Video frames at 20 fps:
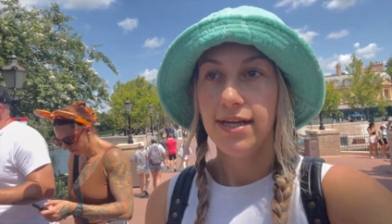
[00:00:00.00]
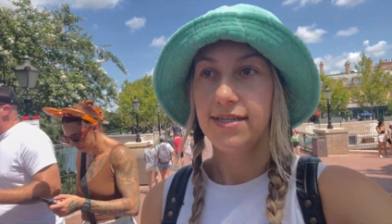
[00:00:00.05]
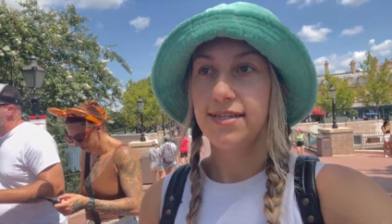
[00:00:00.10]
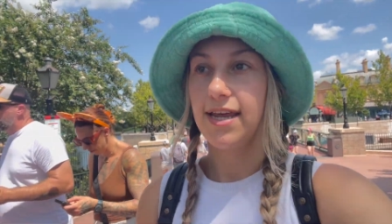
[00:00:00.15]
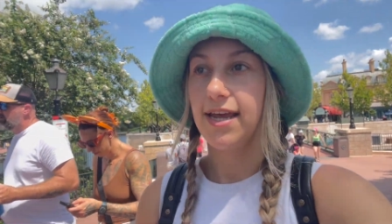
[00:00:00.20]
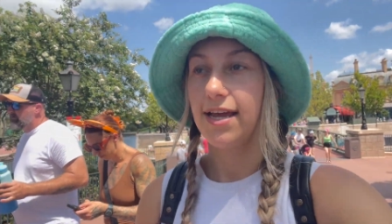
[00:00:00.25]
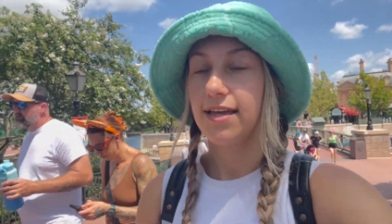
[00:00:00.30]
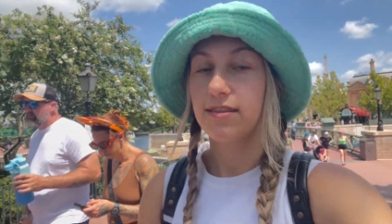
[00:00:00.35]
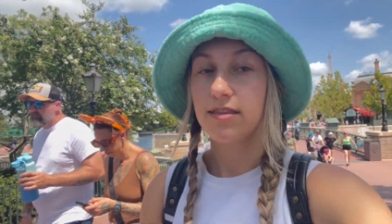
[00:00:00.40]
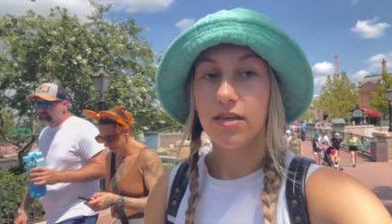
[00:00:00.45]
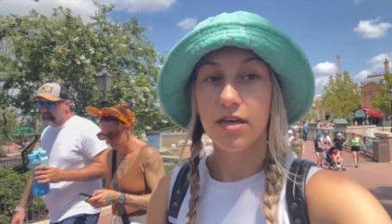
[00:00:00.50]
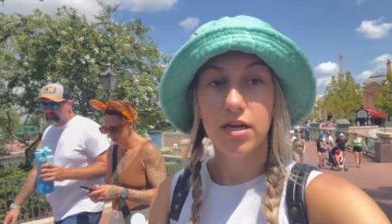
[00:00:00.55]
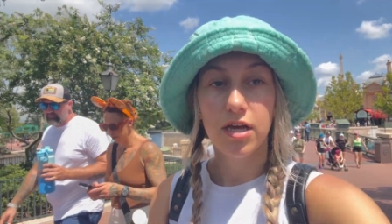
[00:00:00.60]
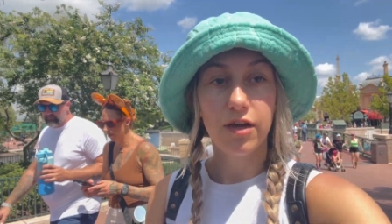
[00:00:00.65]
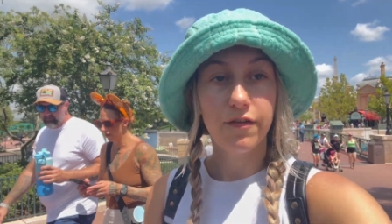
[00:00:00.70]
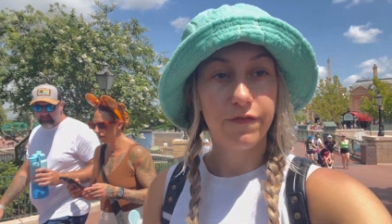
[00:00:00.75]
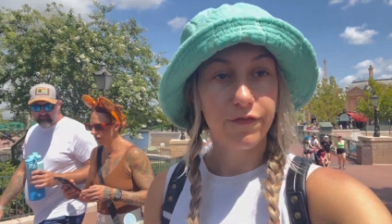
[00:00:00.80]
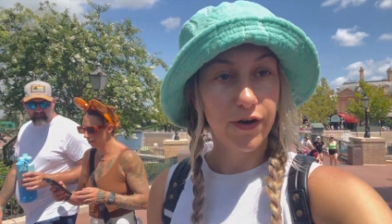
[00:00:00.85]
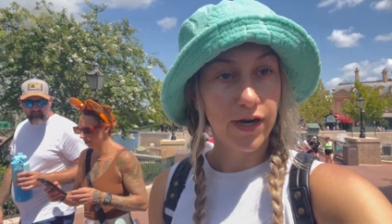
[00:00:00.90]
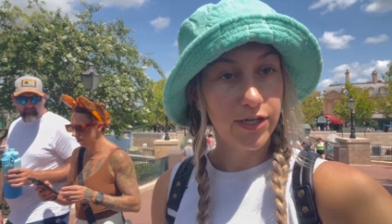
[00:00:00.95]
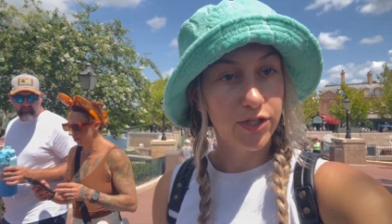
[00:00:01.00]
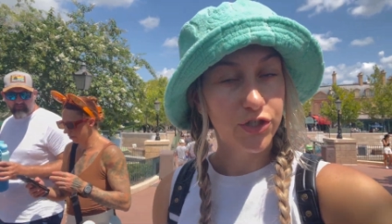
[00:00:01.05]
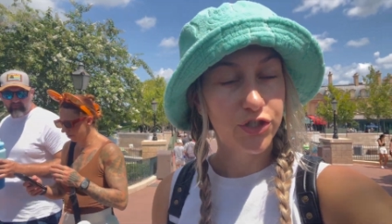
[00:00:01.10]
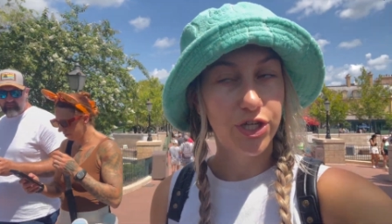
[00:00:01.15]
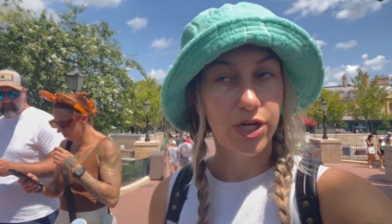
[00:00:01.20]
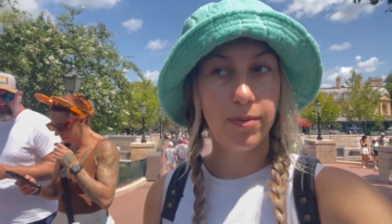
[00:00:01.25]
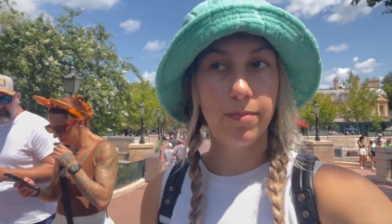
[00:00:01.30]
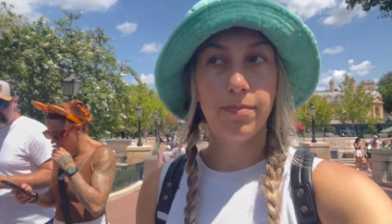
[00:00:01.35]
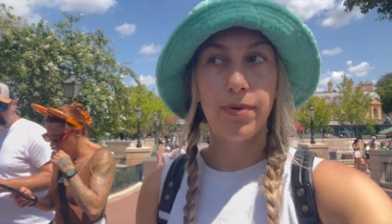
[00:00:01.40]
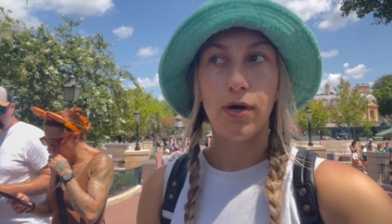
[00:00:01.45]
take the
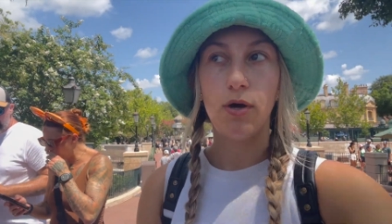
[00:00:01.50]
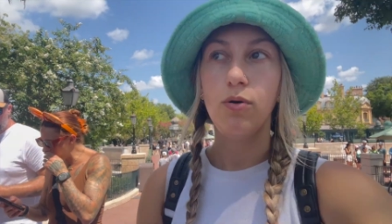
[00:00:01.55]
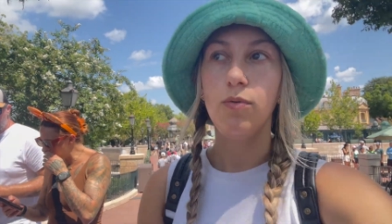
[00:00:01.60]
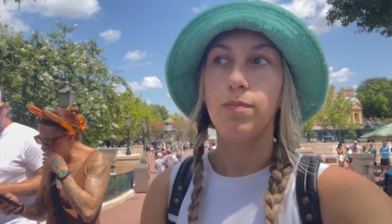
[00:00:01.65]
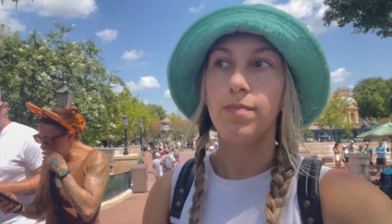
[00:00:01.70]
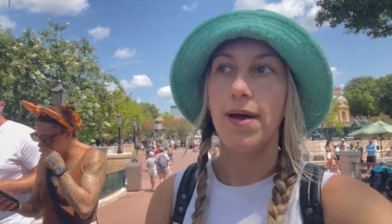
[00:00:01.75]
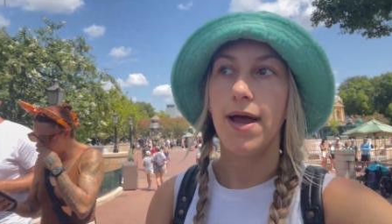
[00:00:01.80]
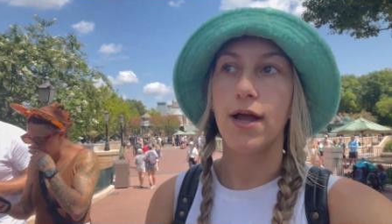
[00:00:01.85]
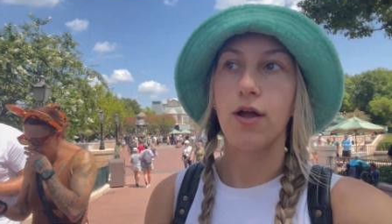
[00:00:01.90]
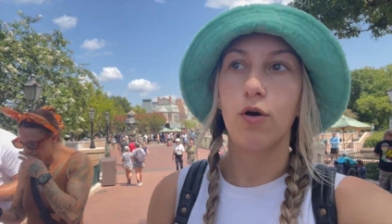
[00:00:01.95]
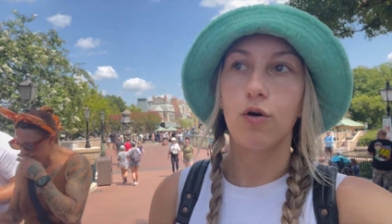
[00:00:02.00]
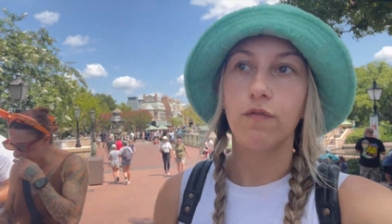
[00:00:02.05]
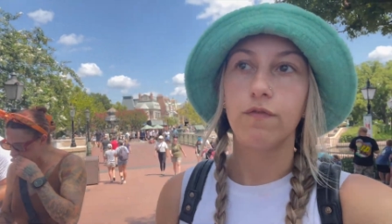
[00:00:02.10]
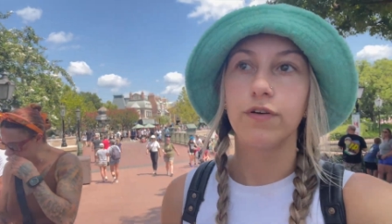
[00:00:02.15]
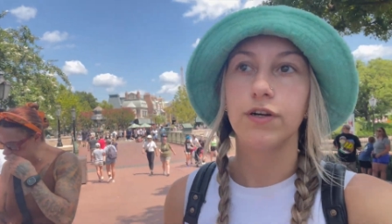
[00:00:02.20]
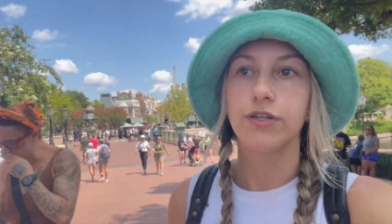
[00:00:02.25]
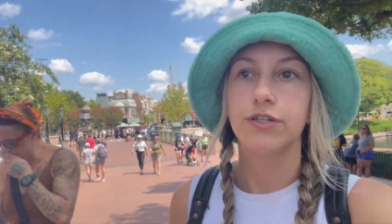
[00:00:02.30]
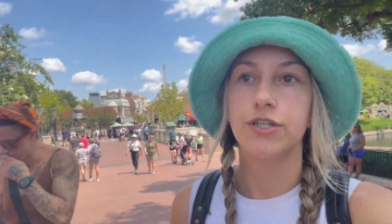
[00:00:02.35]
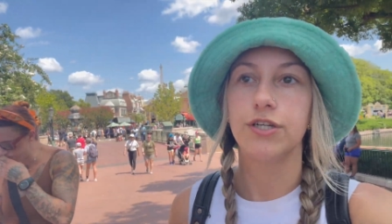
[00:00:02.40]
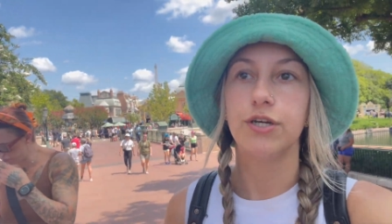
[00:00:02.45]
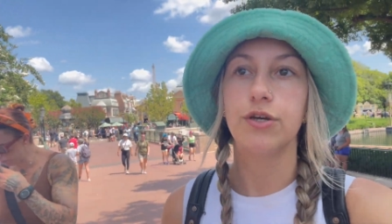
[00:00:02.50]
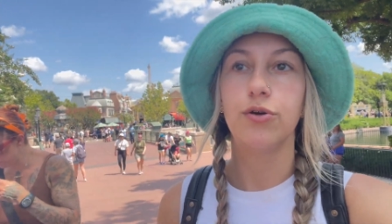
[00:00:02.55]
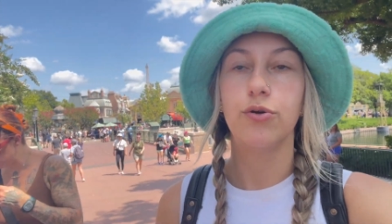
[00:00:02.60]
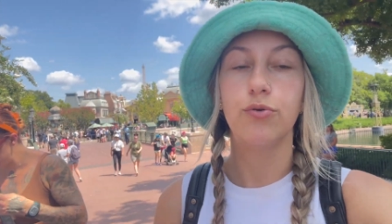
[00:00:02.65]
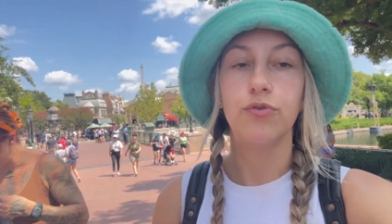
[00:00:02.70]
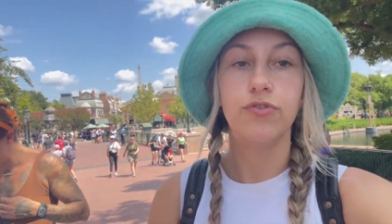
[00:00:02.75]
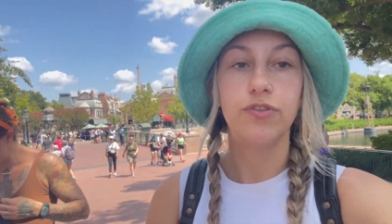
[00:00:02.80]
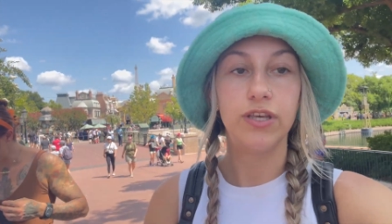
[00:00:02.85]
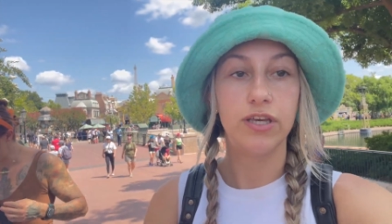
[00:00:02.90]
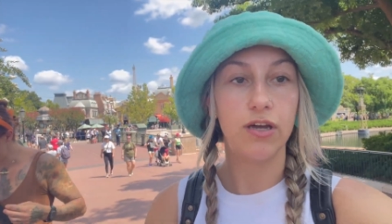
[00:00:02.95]
friendship boat back over
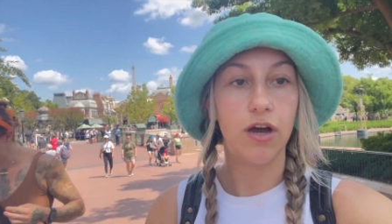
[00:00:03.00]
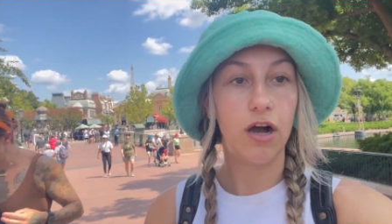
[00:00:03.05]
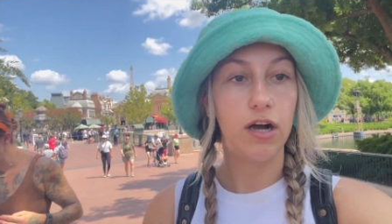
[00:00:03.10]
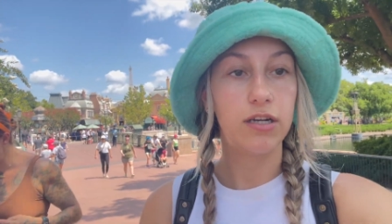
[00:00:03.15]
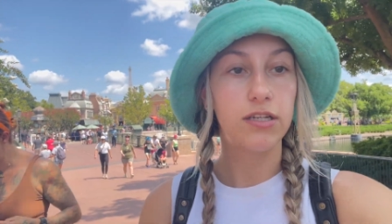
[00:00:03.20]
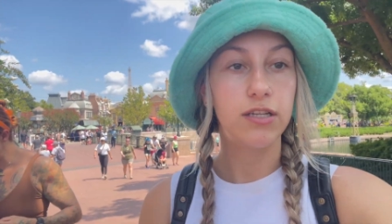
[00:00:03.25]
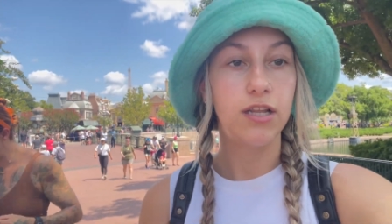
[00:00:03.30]
to the yacht